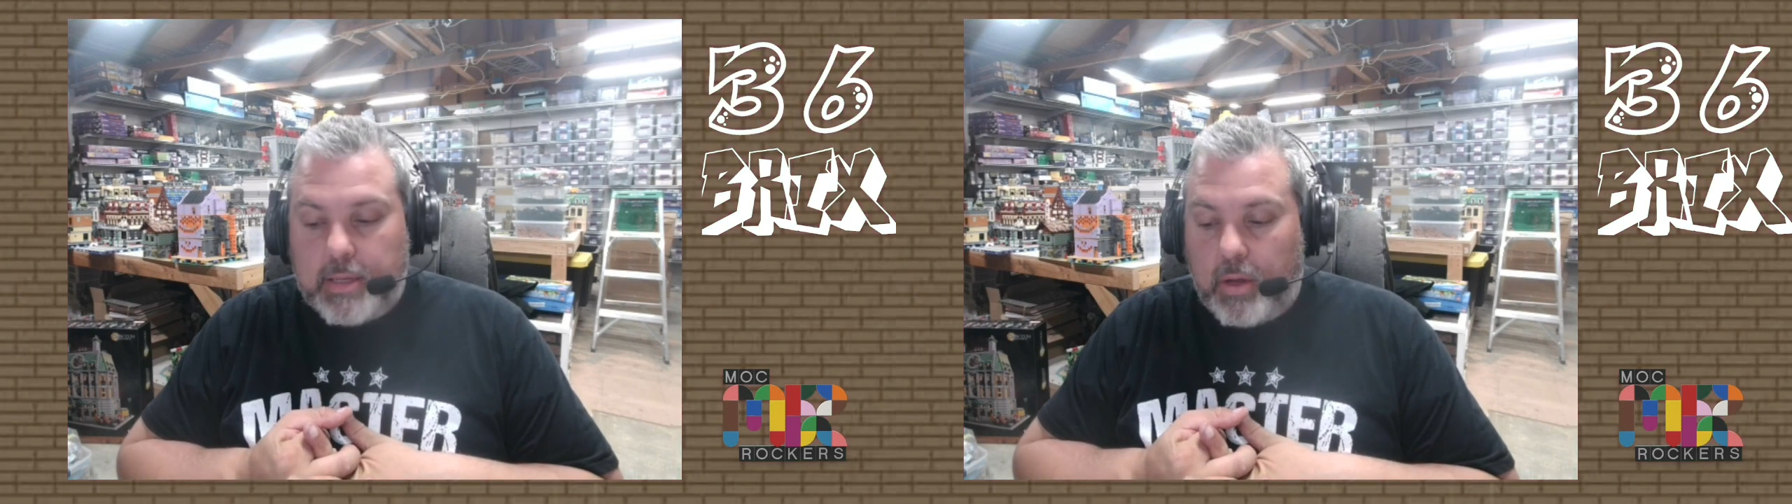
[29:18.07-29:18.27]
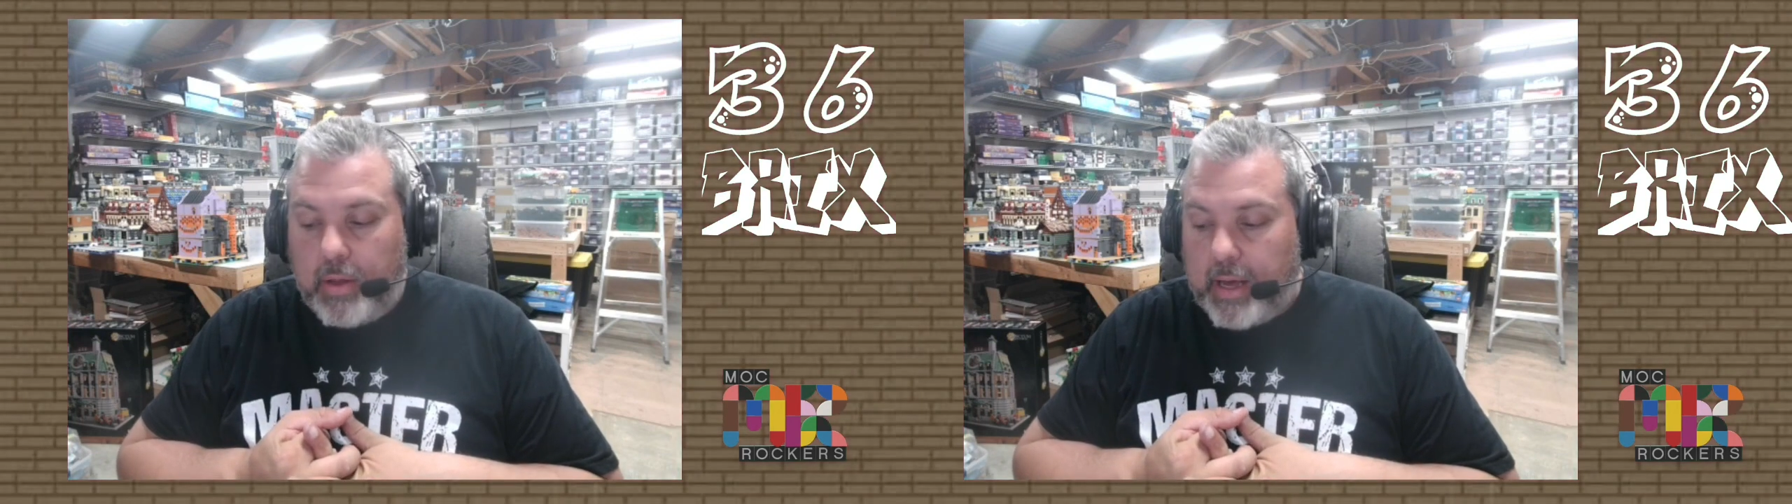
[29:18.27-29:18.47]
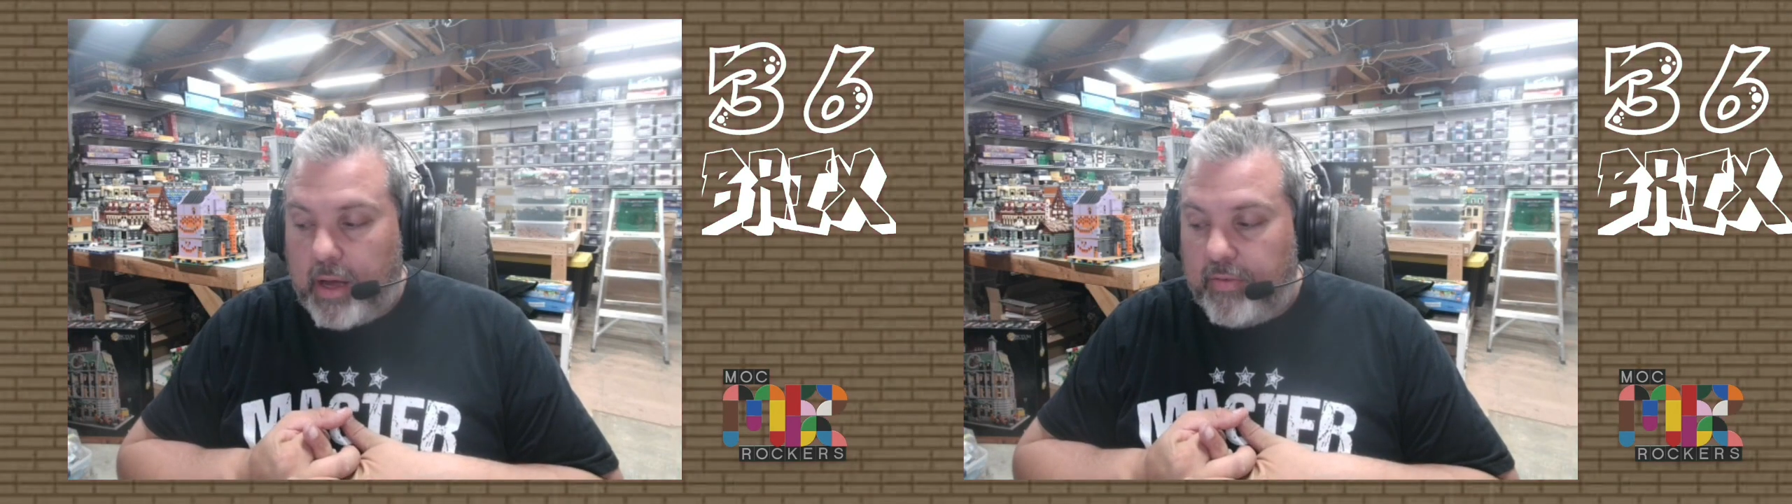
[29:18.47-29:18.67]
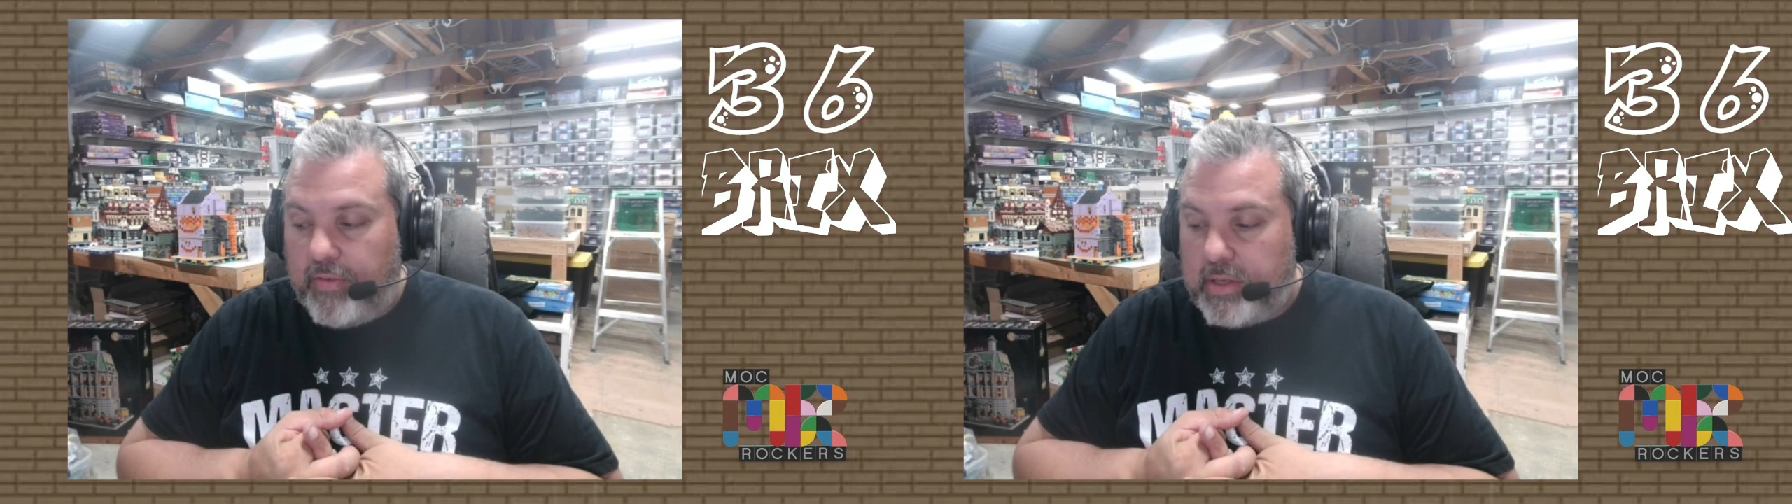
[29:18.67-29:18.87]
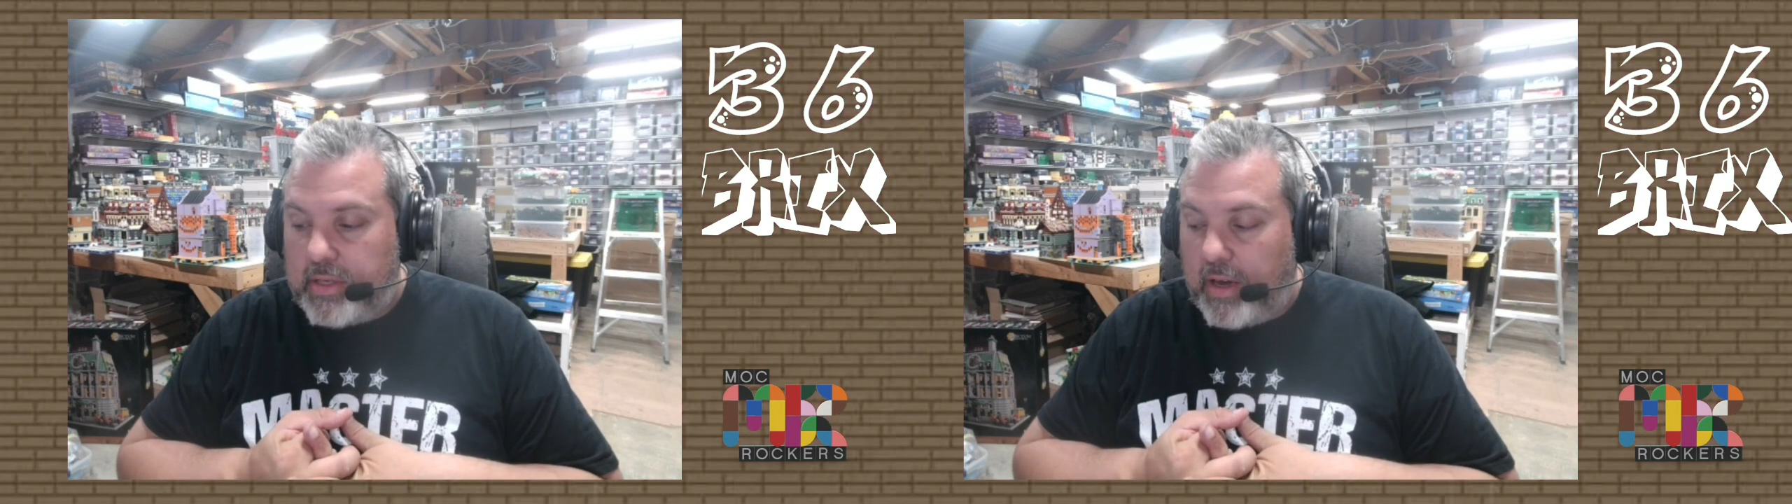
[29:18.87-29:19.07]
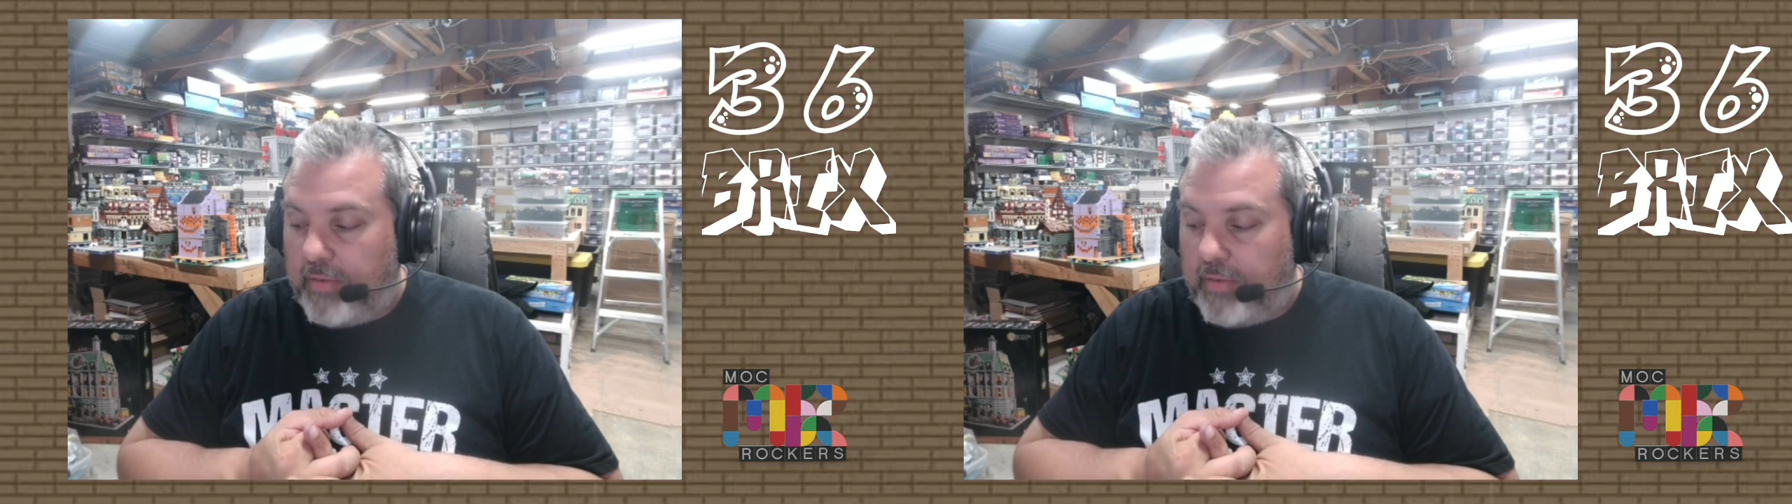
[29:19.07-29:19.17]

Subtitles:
and all that kind of fun stuff.